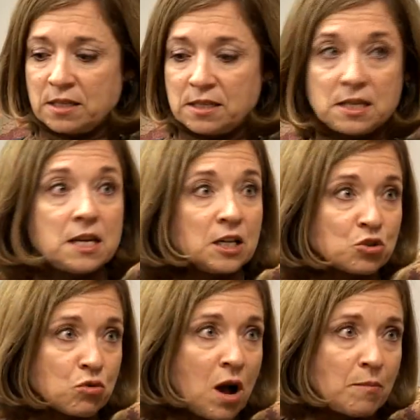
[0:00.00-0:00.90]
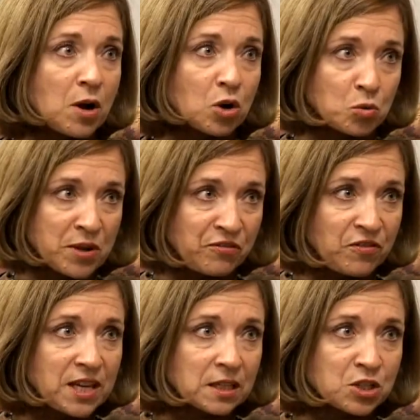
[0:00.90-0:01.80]
see a trauma or we
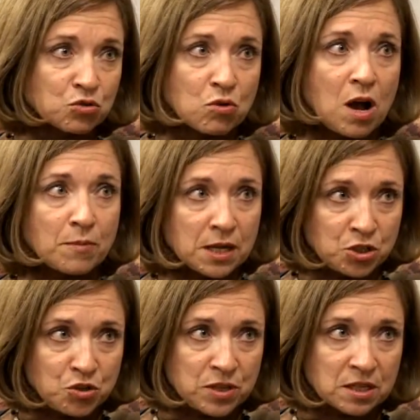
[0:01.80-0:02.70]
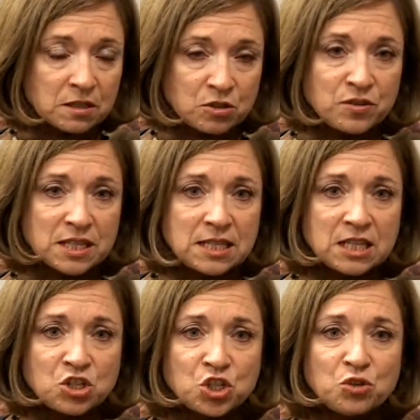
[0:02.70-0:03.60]
feel a trauma to the to the
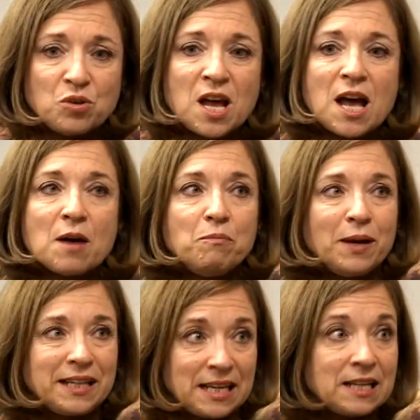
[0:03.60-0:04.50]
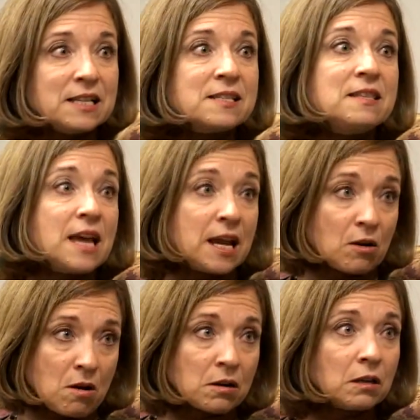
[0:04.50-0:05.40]
tissue, but it is
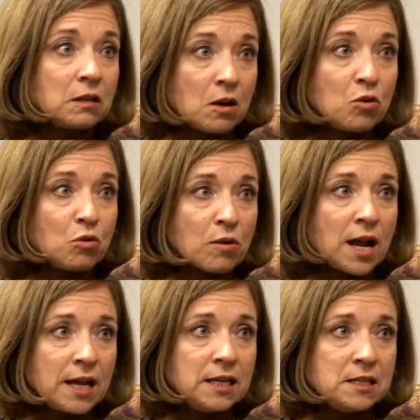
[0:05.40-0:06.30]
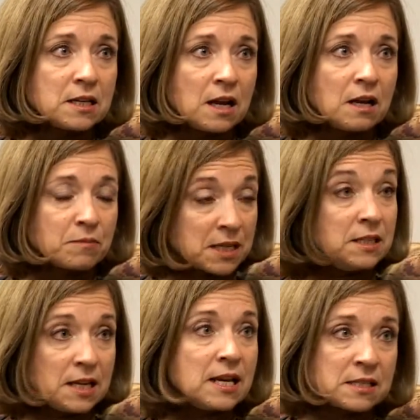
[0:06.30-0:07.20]
there on a low grade um,
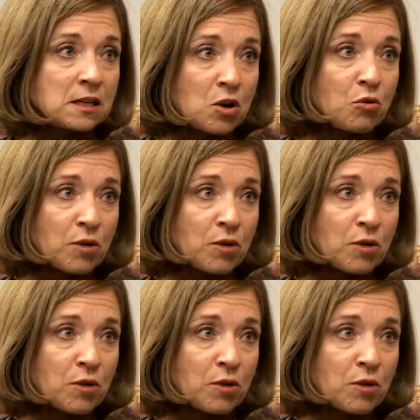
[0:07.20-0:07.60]
as a low